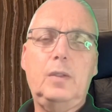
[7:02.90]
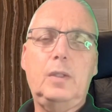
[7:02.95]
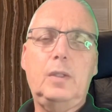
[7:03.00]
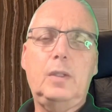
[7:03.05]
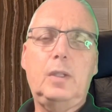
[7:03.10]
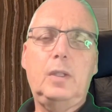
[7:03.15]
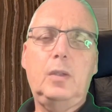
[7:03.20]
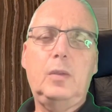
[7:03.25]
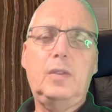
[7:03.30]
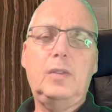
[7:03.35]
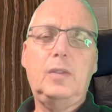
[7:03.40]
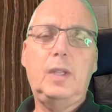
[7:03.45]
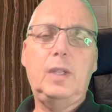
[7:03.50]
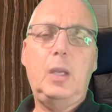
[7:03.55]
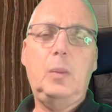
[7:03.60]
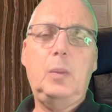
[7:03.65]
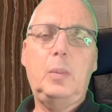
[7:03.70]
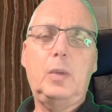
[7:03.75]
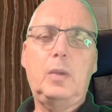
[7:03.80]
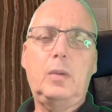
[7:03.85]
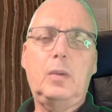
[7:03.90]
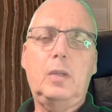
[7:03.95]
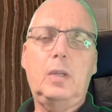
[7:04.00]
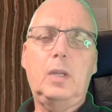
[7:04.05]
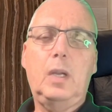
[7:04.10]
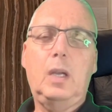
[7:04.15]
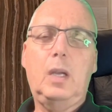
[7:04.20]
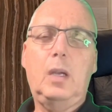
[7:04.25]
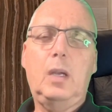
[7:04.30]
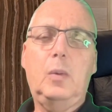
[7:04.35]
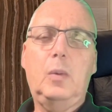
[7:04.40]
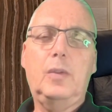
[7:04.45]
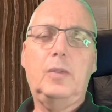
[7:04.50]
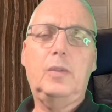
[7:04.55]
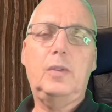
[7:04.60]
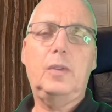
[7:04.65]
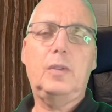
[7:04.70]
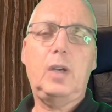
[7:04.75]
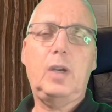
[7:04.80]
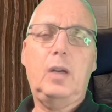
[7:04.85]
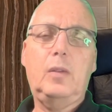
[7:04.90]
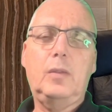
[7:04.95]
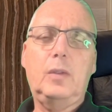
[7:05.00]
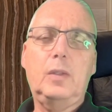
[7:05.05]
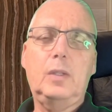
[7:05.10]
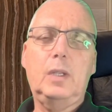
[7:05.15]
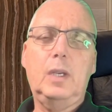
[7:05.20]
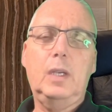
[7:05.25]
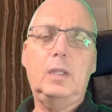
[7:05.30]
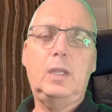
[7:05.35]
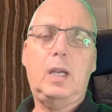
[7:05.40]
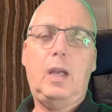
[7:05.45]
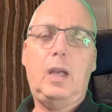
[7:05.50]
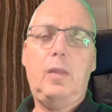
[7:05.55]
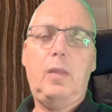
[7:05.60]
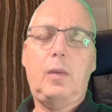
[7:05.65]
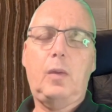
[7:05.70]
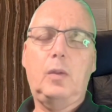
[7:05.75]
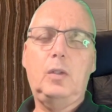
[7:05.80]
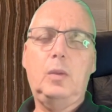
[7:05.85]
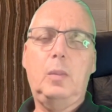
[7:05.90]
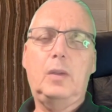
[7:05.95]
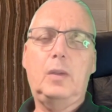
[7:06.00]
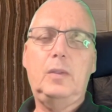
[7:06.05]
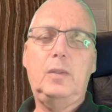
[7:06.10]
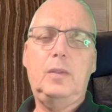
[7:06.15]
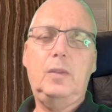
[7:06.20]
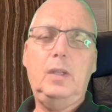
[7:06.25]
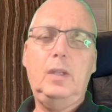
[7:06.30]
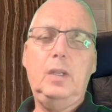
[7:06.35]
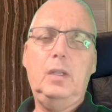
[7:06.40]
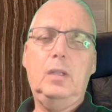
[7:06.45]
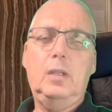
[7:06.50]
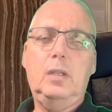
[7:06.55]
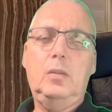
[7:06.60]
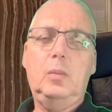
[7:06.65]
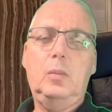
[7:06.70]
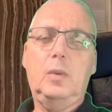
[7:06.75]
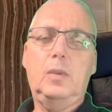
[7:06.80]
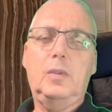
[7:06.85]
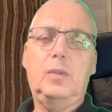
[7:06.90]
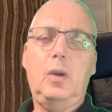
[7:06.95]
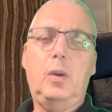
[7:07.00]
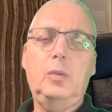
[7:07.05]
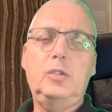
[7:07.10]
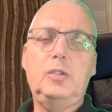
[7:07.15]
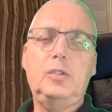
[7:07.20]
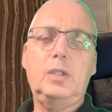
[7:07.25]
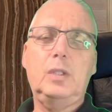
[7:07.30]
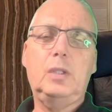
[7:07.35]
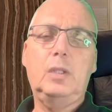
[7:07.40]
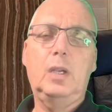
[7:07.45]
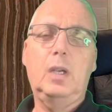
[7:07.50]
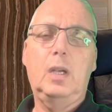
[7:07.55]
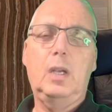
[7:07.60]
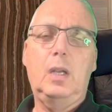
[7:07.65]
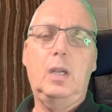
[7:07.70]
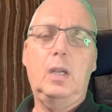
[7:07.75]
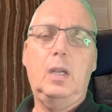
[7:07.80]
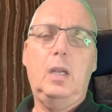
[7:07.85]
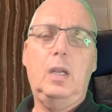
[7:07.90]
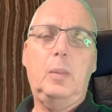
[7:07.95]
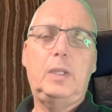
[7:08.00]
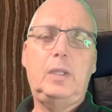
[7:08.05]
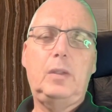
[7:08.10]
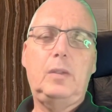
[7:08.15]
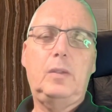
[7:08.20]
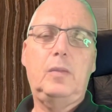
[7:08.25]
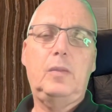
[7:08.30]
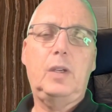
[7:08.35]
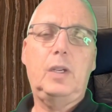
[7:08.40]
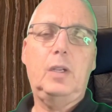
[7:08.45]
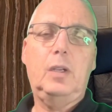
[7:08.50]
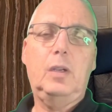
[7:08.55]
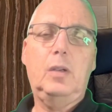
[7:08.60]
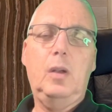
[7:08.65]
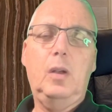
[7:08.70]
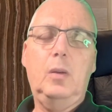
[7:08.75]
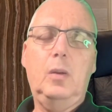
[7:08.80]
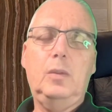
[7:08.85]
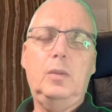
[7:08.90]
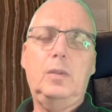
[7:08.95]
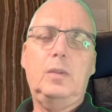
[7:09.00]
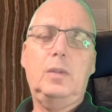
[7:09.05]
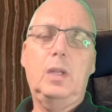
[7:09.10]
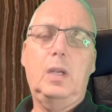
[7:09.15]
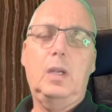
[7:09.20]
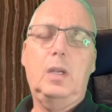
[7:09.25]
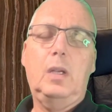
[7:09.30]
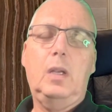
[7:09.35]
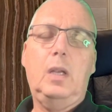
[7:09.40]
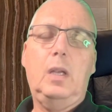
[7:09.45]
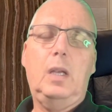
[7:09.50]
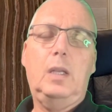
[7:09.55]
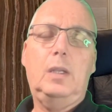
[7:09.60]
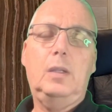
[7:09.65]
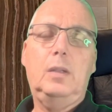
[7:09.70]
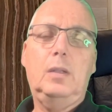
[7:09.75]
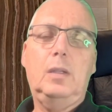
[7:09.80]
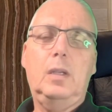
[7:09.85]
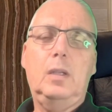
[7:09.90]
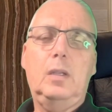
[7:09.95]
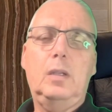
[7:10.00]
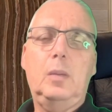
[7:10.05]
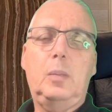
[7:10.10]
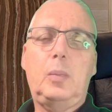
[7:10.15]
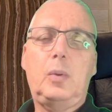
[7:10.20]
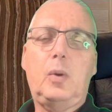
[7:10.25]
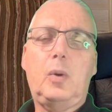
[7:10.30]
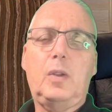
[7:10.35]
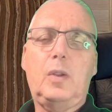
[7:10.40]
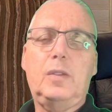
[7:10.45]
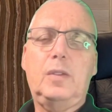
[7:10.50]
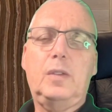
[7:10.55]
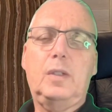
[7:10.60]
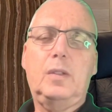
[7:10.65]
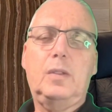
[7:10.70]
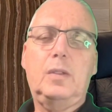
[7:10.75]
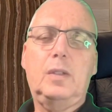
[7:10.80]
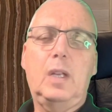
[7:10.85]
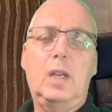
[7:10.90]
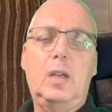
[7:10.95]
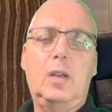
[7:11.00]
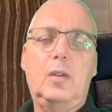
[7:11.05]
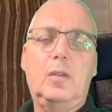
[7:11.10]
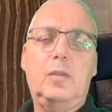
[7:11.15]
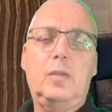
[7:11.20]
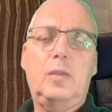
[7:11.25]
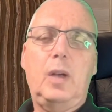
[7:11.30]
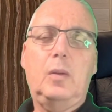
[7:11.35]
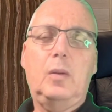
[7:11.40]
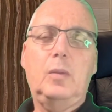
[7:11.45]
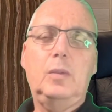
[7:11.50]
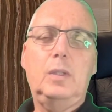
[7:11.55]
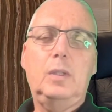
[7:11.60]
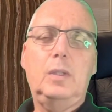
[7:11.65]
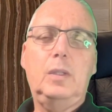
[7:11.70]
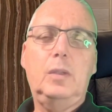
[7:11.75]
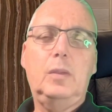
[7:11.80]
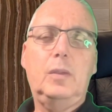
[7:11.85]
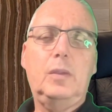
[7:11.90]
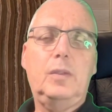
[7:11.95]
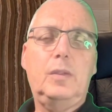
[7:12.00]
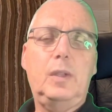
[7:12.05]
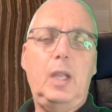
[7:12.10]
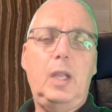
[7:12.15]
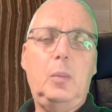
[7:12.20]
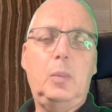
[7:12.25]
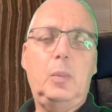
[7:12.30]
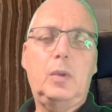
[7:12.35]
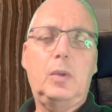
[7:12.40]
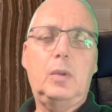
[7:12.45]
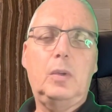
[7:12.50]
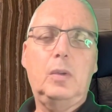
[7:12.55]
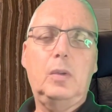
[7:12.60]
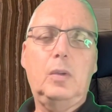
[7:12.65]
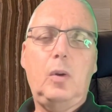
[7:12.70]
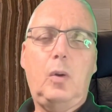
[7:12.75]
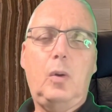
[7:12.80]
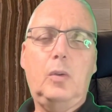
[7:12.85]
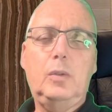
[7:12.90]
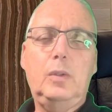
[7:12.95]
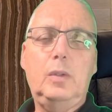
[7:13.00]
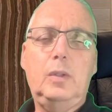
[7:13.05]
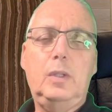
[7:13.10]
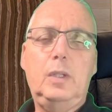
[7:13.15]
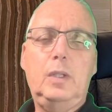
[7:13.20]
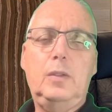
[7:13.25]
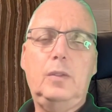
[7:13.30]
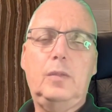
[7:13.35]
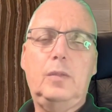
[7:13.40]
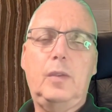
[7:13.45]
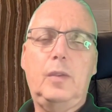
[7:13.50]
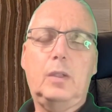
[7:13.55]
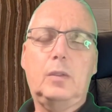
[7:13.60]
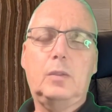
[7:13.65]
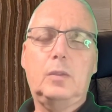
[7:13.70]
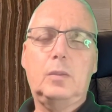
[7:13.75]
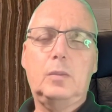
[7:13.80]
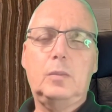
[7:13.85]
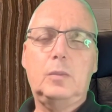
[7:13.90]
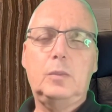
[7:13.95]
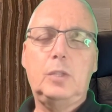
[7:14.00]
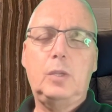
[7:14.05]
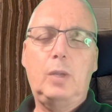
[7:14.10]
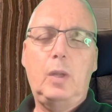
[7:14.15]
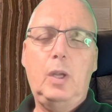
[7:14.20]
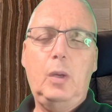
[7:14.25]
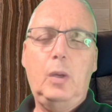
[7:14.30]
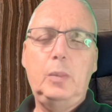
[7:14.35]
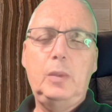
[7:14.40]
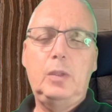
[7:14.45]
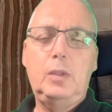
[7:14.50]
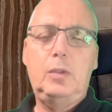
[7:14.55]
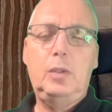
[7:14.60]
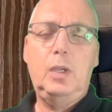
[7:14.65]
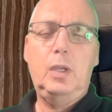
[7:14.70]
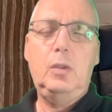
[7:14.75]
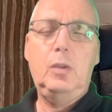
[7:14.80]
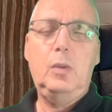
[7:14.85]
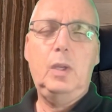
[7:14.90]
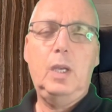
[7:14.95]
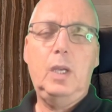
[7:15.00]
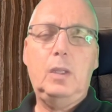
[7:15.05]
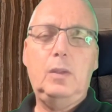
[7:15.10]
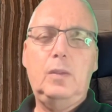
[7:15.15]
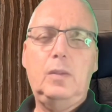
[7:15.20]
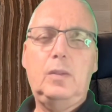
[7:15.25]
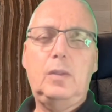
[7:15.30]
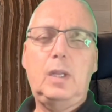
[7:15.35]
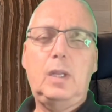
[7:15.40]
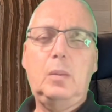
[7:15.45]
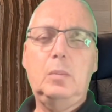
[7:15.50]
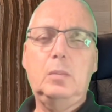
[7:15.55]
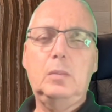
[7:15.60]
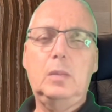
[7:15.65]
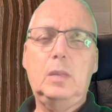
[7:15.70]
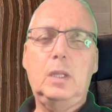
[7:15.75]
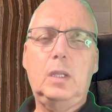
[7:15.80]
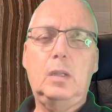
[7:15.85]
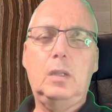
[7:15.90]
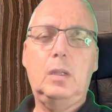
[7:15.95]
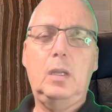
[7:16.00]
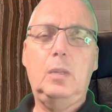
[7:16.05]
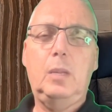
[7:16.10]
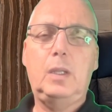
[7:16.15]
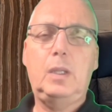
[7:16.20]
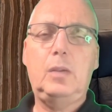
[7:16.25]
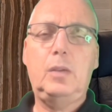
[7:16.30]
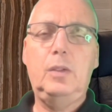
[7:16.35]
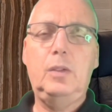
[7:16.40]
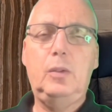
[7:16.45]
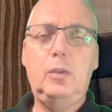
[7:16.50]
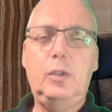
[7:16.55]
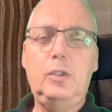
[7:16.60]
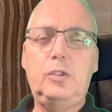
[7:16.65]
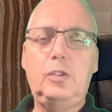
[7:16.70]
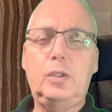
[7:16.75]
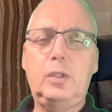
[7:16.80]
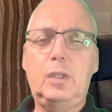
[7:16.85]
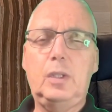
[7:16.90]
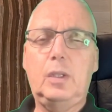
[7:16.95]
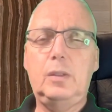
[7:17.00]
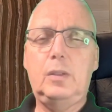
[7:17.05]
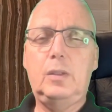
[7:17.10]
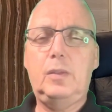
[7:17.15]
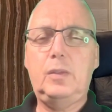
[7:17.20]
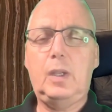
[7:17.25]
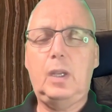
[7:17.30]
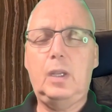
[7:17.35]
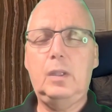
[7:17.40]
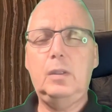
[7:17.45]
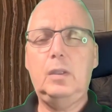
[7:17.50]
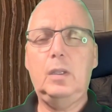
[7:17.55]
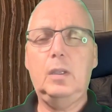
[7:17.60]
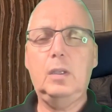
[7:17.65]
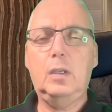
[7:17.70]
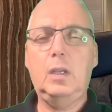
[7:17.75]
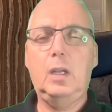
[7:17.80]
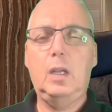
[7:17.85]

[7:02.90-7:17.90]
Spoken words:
the nearest neighbor was discovered. Again, I thought about sea, it was ocean, but it's very close. And the process found the nearest neighbor on this vector. So I hope that you get some better intuition and understanding